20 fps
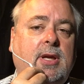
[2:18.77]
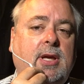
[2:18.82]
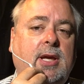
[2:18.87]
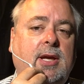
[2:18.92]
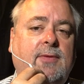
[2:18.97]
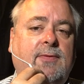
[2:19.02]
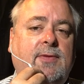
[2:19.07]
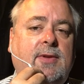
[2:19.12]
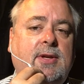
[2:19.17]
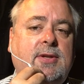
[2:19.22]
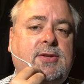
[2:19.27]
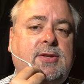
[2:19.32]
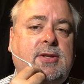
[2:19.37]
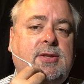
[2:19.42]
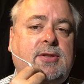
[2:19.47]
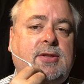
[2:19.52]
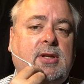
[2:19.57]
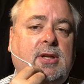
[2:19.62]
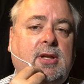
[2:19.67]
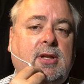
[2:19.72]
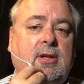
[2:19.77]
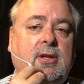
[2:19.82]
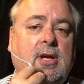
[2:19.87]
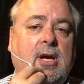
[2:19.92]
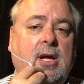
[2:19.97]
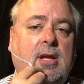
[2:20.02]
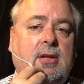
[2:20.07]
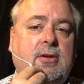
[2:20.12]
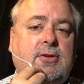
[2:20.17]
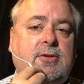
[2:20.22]
If this is an
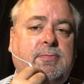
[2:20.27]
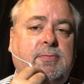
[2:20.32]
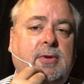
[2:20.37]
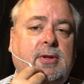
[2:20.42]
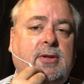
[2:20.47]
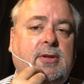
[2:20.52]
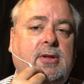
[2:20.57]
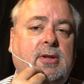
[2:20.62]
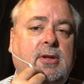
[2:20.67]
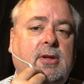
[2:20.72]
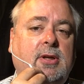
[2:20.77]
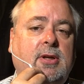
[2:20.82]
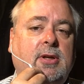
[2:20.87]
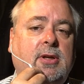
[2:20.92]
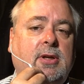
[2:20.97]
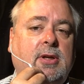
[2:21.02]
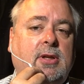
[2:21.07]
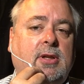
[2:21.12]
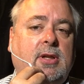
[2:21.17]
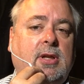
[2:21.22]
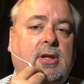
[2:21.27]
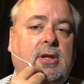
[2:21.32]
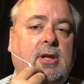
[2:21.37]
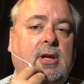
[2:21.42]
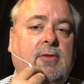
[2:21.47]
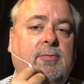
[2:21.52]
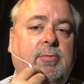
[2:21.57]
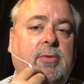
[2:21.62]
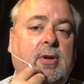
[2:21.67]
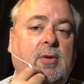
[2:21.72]
acknowledgement that
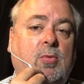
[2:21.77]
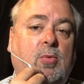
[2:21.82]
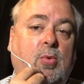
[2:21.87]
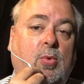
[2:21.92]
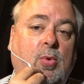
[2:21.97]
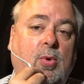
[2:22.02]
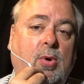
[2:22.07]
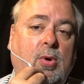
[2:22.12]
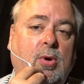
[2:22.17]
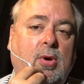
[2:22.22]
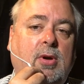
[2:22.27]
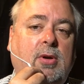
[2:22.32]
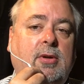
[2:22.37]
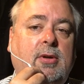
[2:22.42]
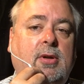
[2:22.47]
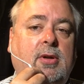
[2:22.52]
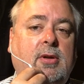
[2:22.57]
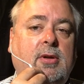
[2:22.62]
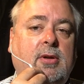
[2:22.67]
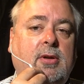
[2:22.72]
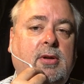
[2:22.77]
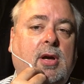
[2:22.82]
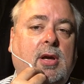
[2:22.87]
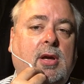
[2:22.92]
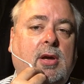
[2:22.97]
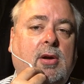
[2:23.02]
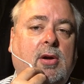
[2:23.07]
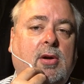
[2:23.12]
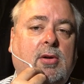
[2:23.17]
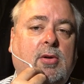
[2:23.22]
they've been warned,
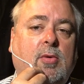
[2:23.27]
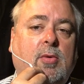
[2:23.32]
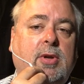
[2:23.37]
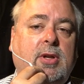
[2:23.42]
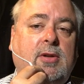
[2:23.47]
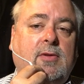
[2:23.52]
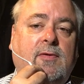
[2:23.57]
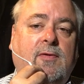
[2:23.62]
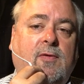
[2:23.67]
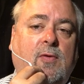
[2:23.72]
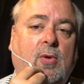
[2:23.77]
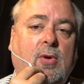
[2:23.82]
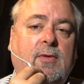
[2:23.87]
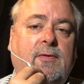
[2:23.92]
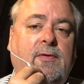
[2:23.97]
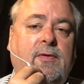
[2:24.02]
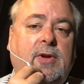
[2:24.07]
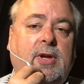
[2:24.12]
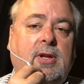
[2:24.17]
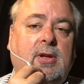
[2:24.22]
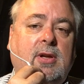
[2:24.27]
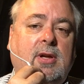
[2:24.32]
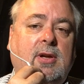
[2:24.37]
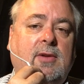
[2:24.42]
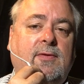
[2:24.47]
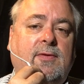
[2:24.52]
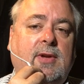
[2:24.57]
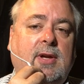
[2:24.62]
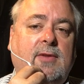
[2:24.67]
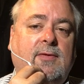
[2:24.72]
are going to forfeit
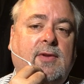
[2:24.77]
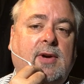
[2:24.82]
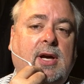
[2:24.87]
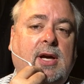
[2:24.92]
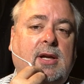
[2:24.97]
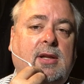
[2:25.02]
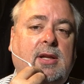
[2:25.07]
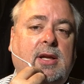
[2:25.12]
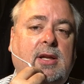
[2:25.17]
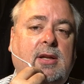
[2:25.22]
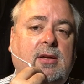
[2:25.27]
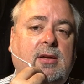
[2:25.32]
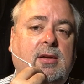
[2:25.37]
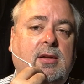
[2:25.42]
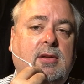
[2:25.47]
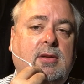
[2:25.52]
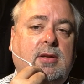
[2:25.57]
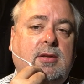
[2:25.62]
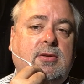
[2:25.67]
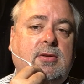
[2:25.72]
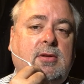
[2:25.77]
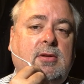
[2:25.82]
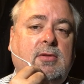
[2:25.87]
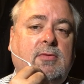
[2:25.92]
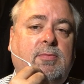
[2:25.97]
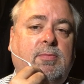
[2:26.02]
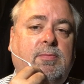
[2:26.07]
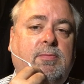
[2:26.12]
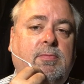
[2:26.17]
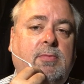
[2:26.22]
if they violate a condition
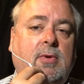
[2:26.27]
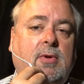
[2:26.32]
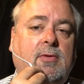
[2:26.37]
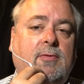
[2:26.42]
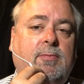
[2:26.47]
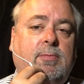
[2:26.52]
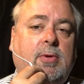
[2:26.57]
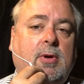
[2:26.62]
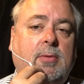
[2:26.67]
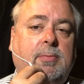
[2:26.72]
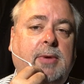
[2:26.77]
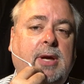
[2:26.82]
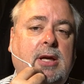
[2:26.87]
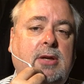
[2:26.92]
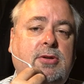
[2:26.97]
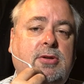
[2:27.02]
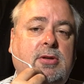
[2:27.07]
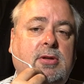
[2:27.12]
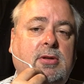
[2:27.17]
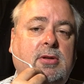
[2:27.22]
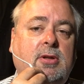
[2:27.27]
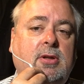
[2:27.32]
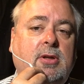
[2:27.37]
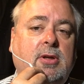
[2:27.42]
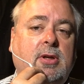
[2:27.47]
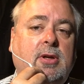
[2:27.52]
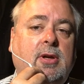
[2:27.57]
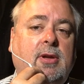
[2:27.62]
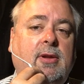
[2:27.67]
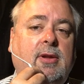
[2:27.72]
of, of probation,
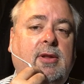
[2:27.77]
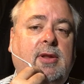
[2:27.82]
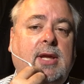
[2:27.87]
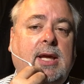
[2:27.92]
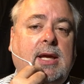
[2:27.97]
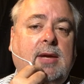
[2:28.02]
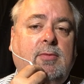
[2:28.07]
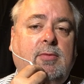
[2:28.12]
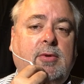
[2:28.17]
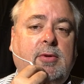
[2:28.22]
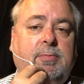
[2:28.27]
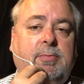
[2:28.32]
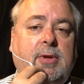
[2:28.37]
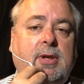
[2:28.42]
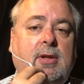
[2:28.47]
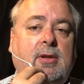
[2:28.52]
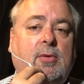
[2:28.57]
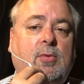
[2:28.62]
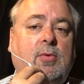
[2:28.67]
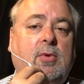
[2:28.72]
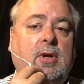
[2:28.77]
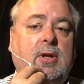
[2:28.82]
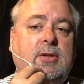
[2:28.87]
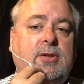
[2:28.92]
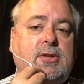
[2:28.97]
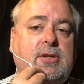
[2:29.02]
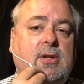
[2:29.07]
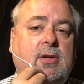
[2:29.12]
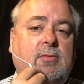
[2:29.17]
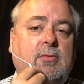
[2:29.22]
they would be the
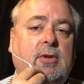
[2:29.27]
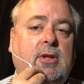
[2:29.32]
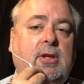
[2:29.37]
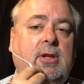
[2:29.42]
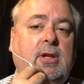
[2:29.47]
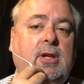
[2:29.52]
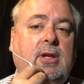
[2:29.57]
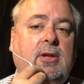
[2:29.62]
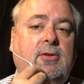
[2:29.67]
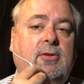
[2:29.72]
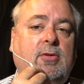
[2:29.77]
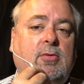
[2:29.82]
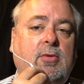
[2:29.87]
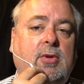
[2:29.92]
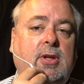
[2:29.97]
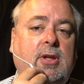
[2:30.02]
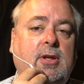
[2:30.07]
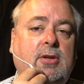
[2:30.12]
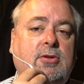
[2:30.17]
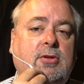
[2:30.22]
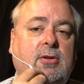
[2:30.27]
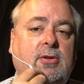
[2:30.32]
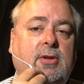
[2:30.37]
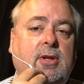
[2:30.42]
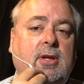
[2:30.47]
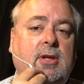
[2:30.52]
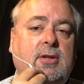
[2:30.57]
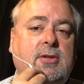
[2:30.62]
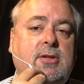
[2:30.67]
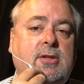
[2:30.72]
ones that would need to initial
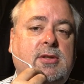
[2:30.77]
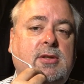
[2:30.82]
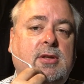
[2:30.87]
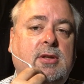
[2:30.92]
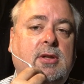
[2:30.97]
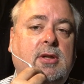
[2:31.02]
this